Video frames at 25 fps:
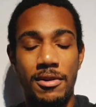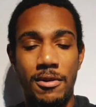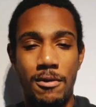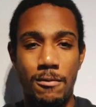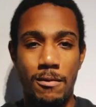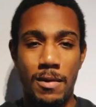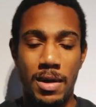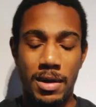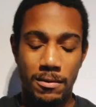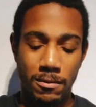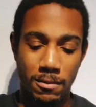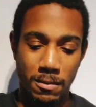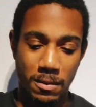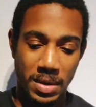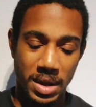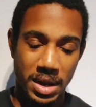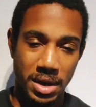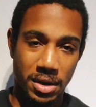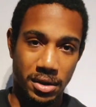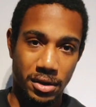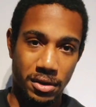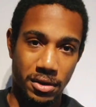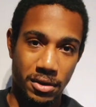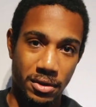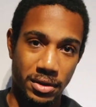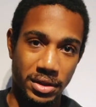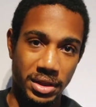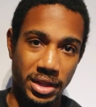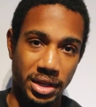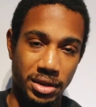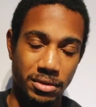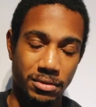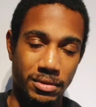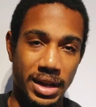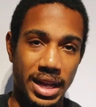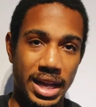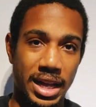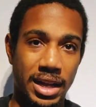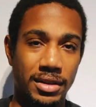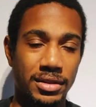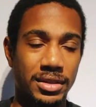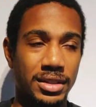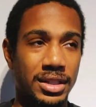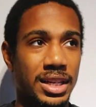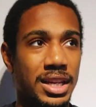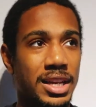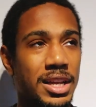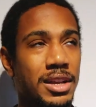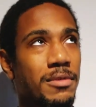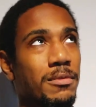while we are on the ground
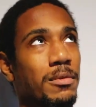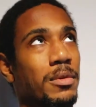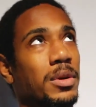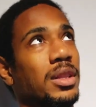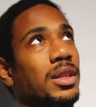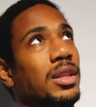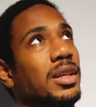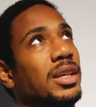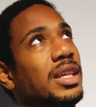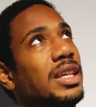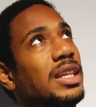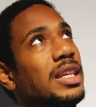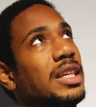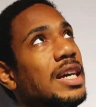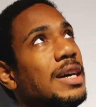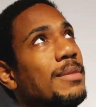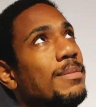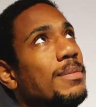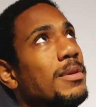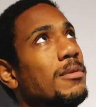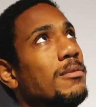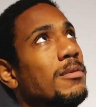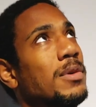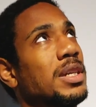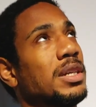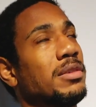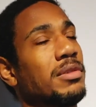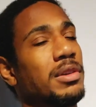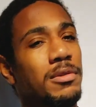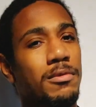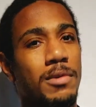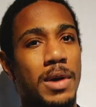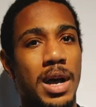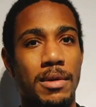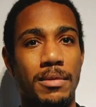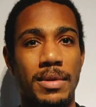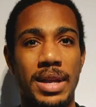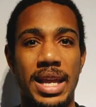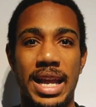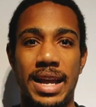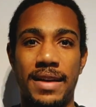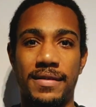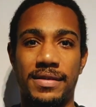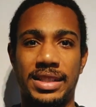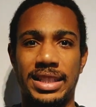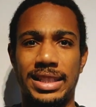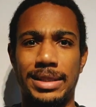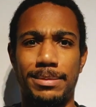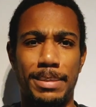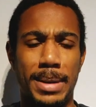and we're looking up and wondering why we have
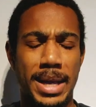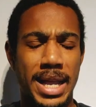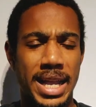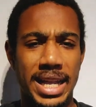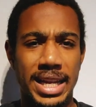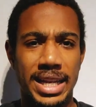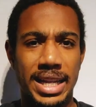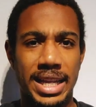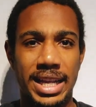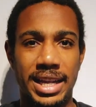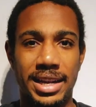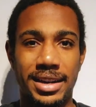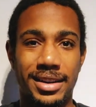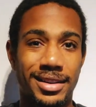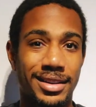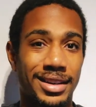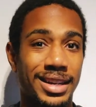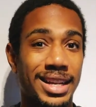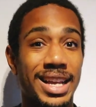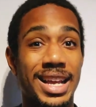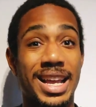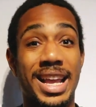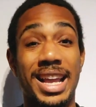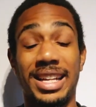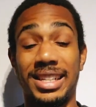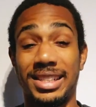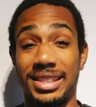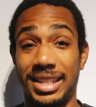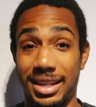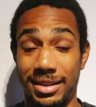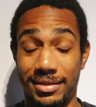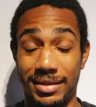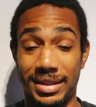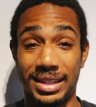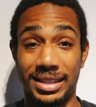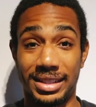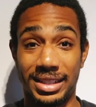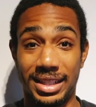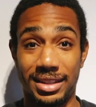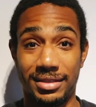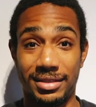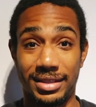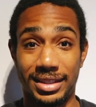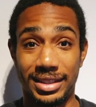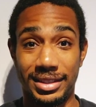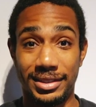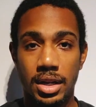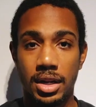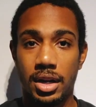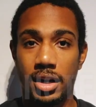such pain here, etc.,
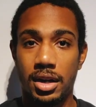etc.